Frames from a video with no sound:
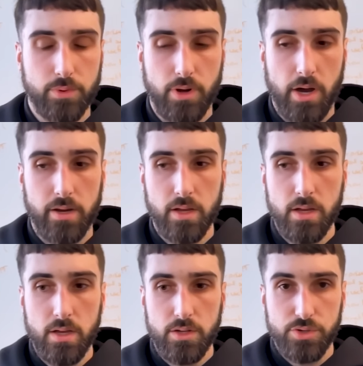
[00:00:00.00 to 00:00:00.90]
not
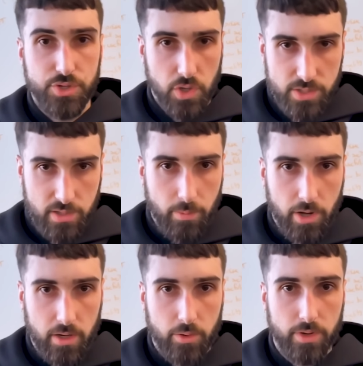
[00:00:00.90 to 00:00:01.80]
just a
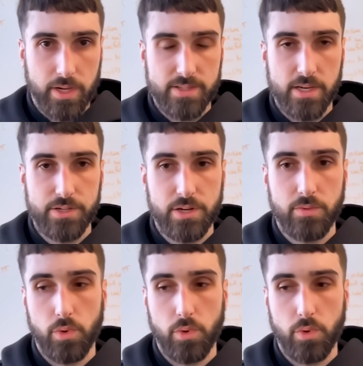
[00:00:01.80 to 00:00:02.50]
modeling organization,